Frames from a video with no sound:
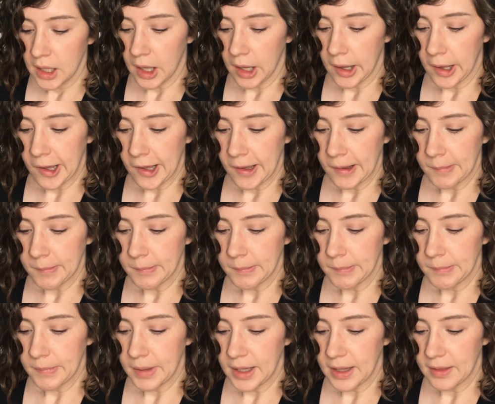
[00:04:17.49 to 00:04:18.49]
Um,
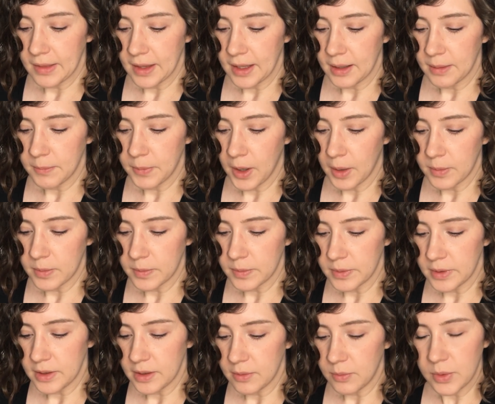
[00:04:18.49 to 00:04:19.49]
and then
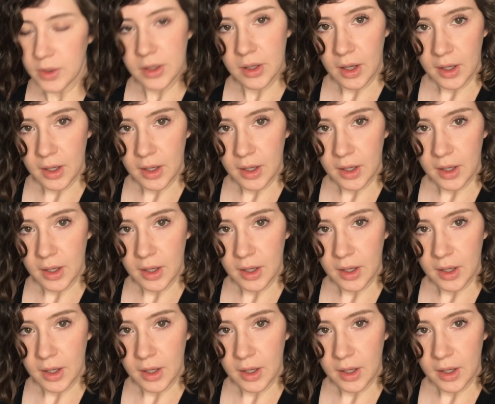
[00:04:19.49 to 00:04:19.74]
probably will